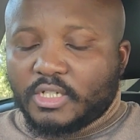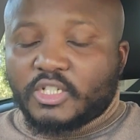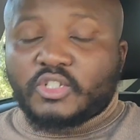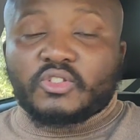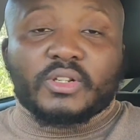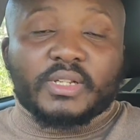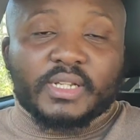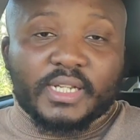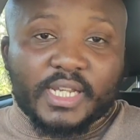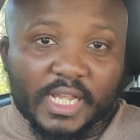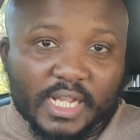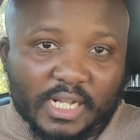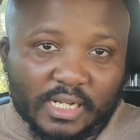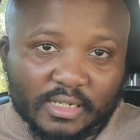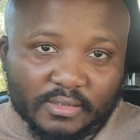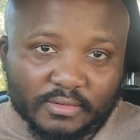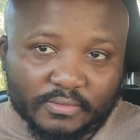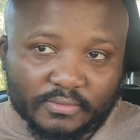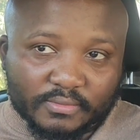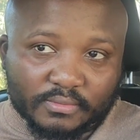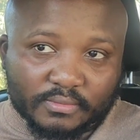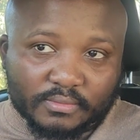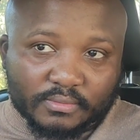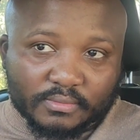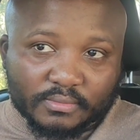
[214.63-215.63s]
not legal
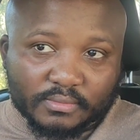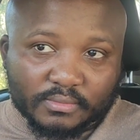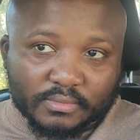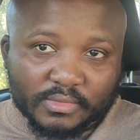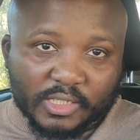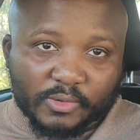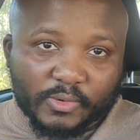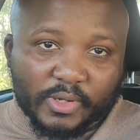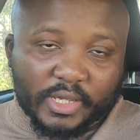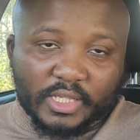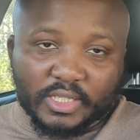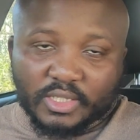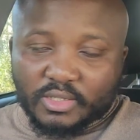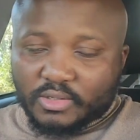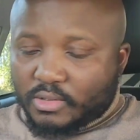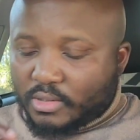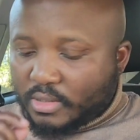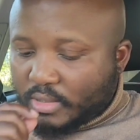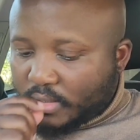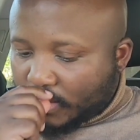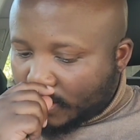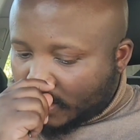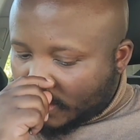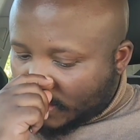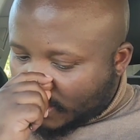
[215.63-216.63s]
the way he
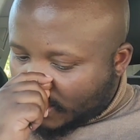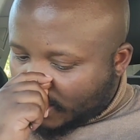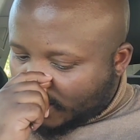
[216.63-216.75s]
scores.